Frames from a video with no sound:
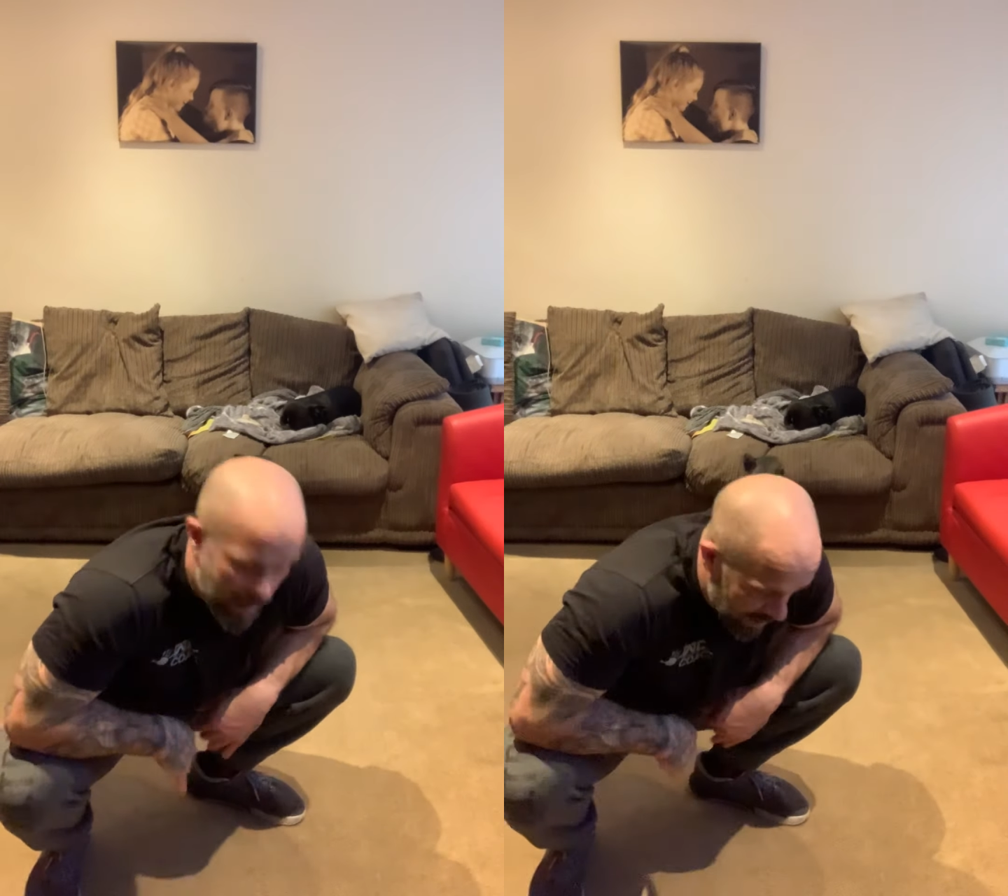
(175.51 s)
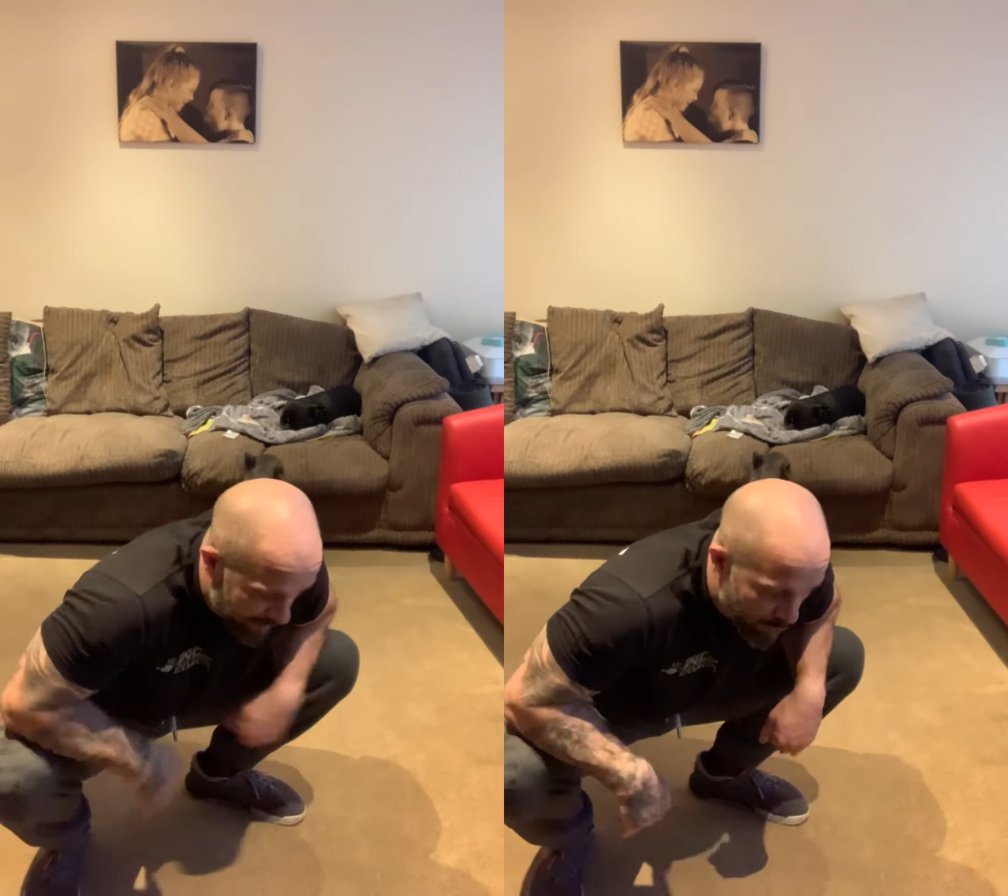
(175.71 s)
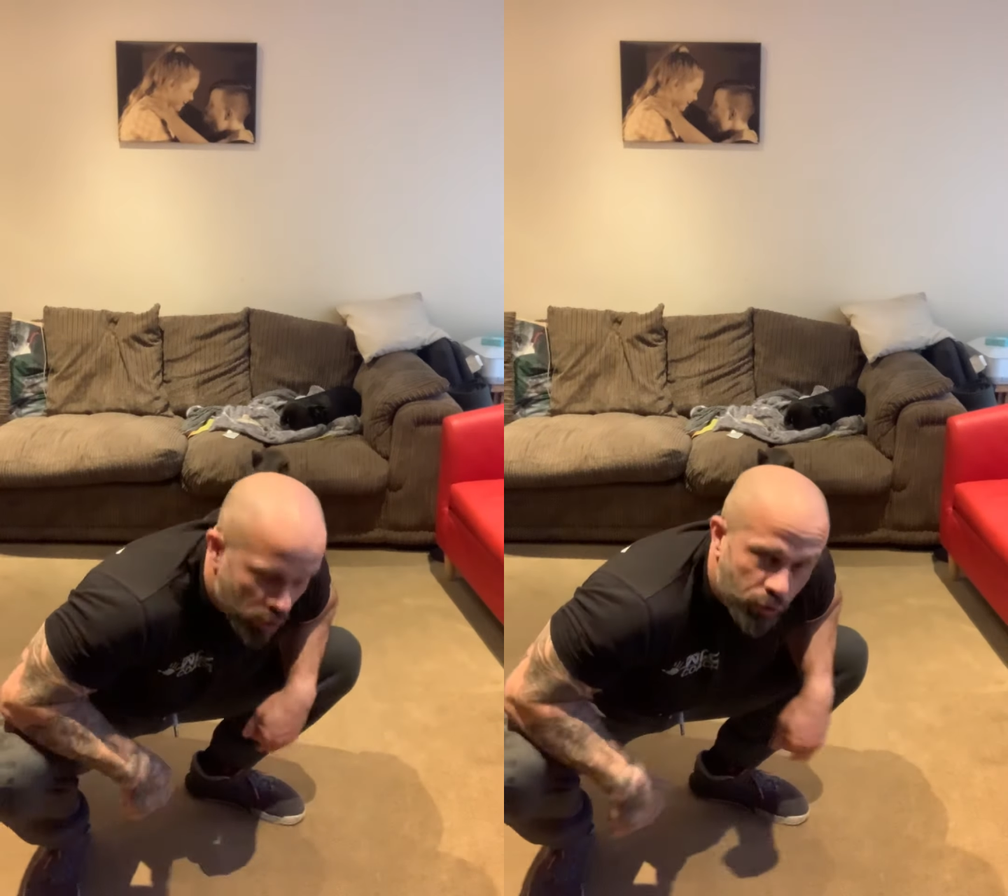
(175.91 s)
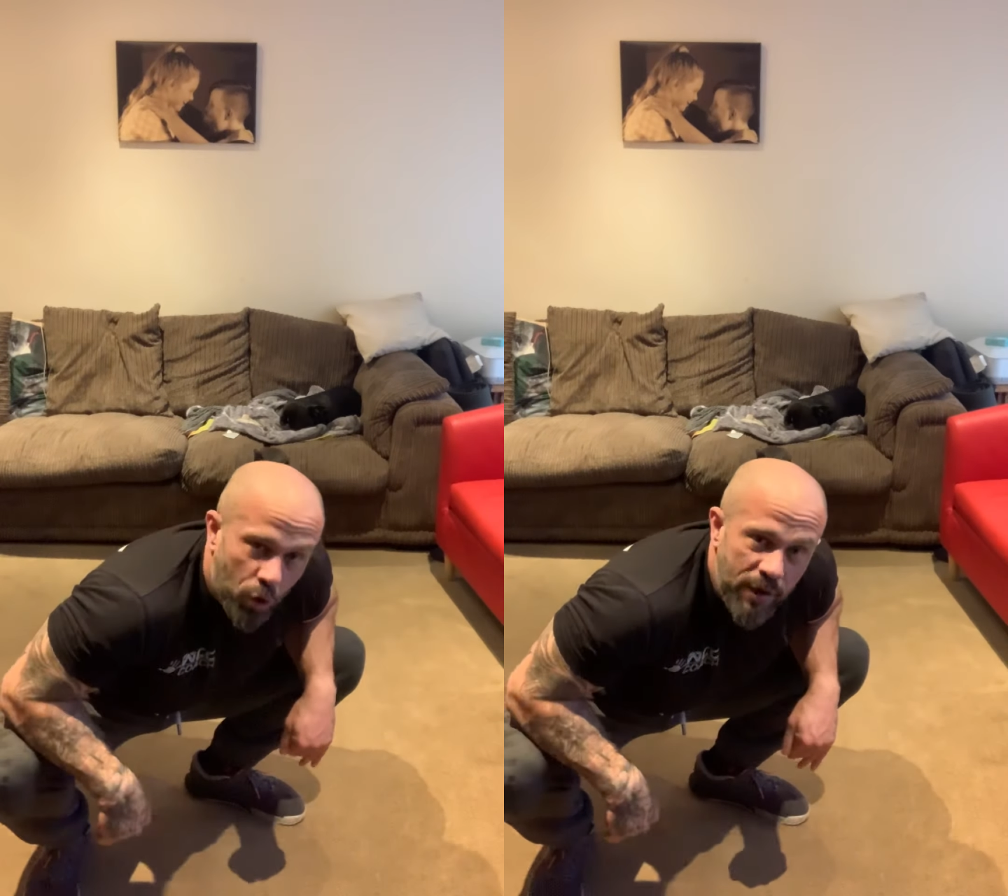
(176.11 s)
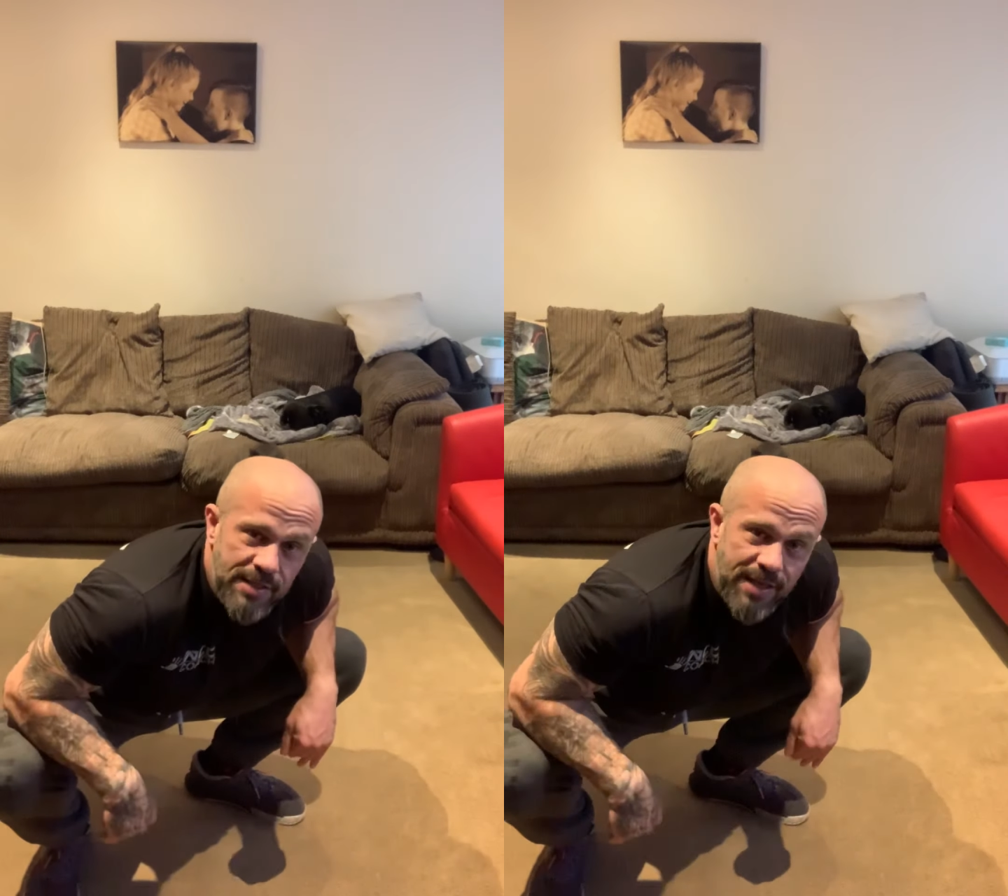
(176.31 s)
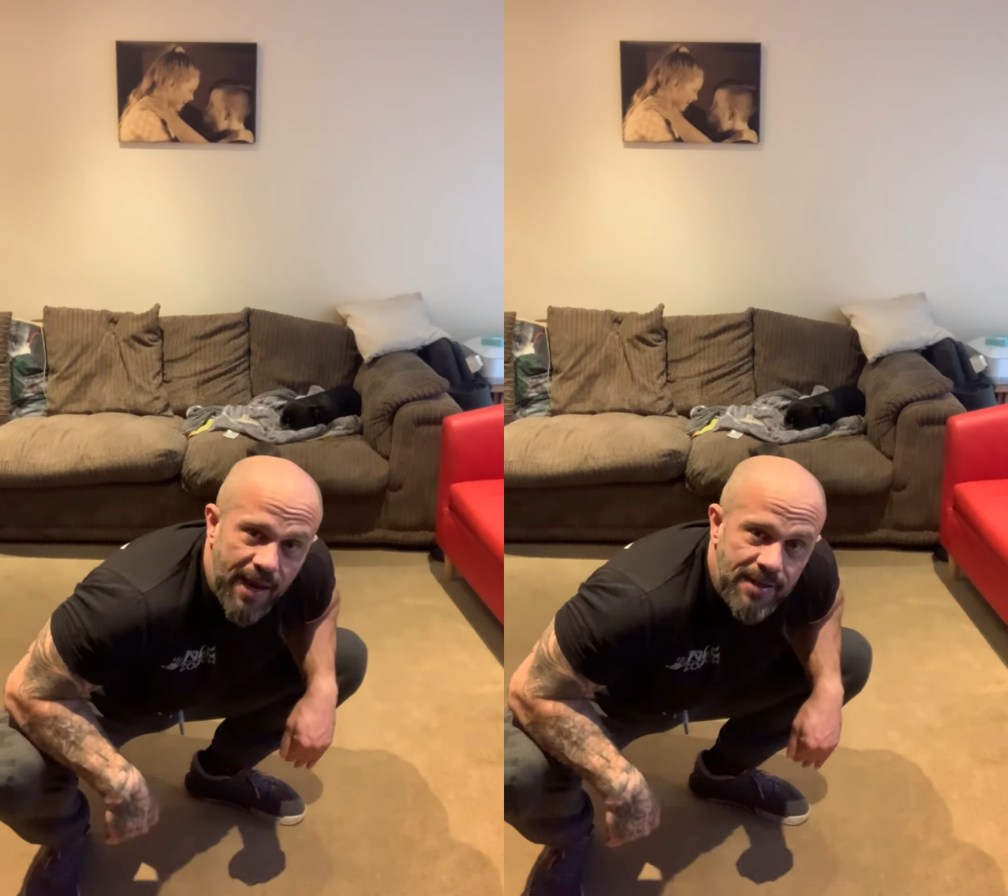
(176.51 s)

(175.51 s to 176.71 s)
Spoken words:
If your groin's getting